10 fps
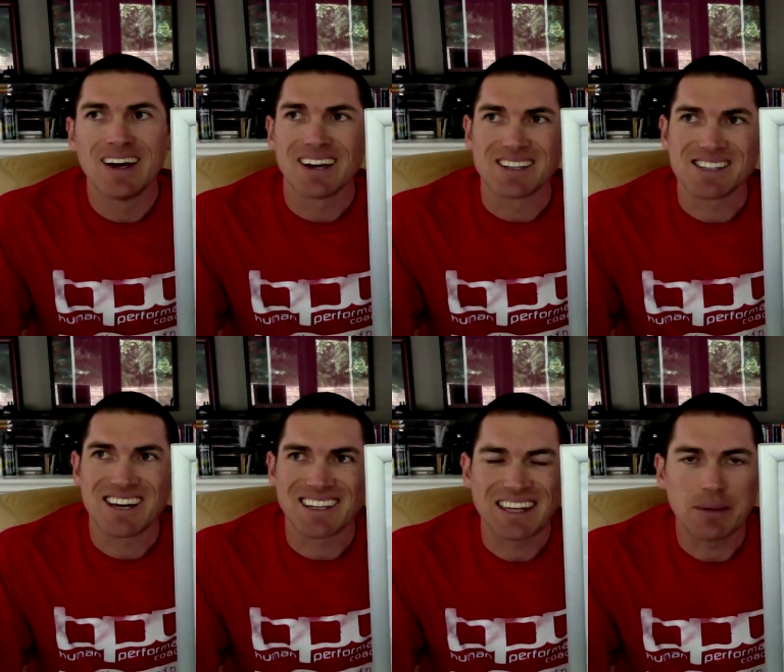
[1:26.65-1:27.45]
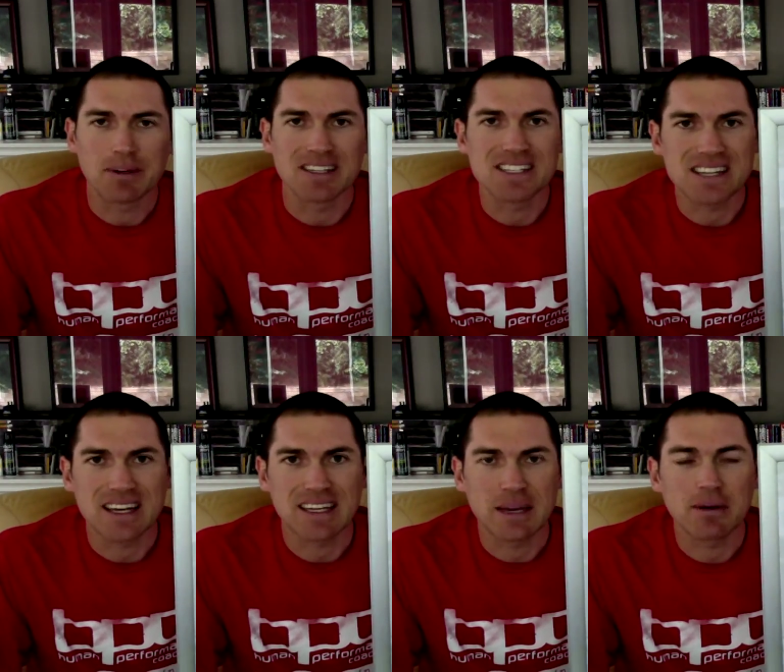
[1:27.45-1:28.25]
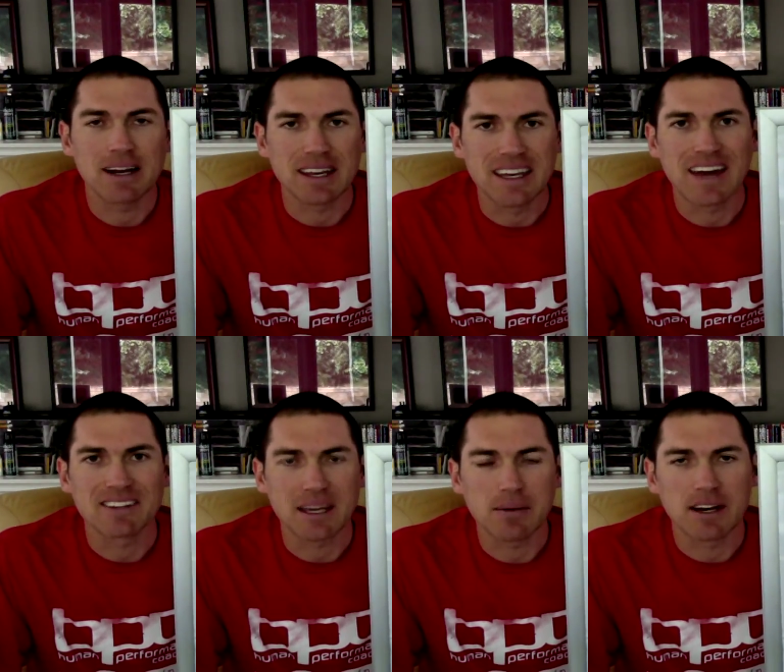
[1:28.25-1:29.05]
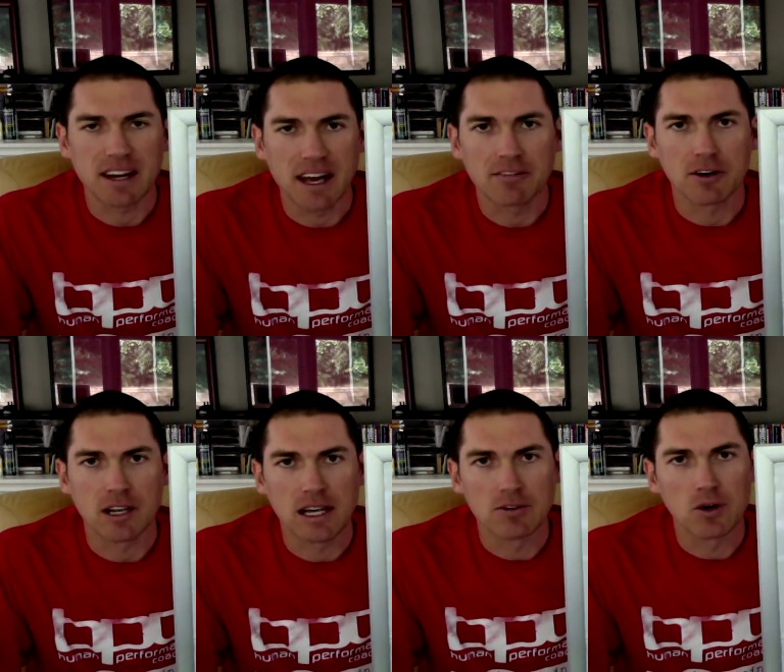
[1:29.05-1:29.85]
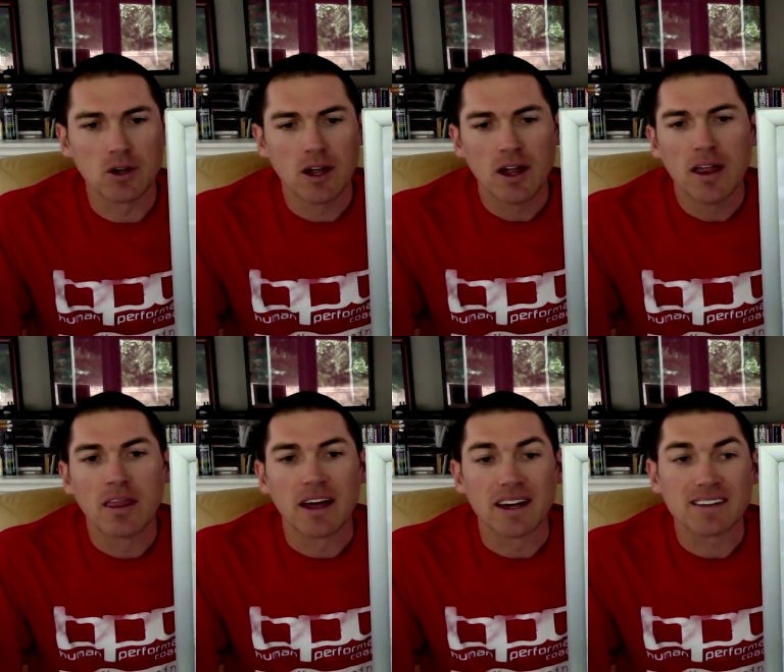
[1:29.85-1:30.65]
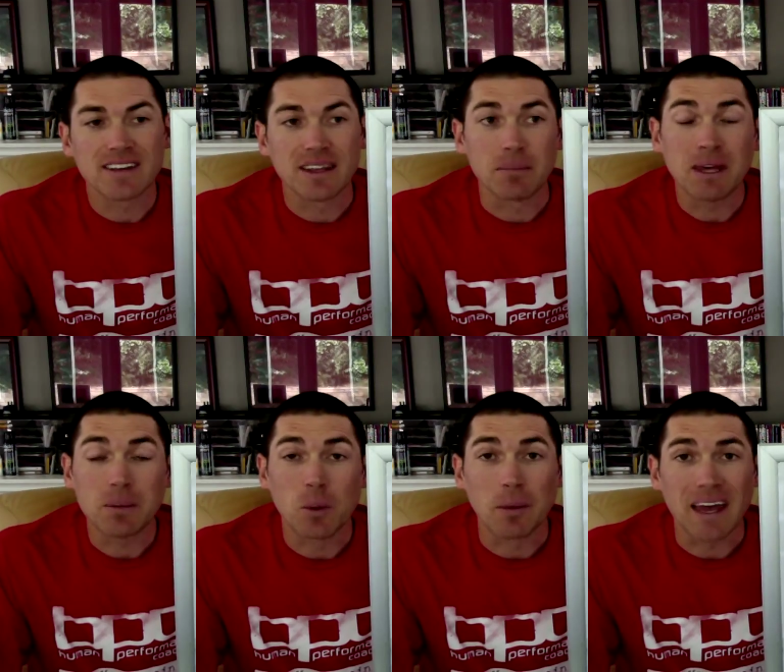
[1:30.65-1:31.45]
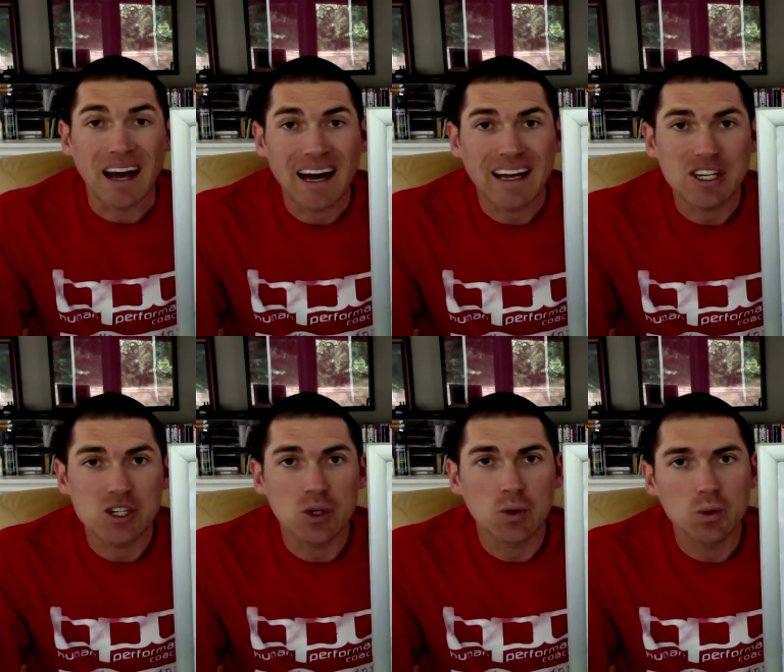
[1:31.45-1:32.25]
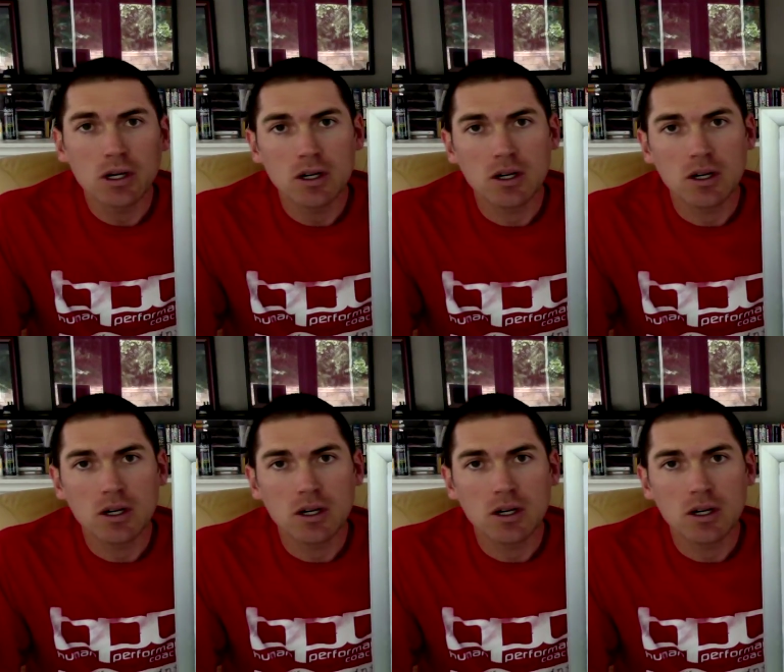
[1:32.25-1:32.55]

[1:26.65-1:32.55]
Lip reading: Instead, you have to keep it at an effort level that the people behind you,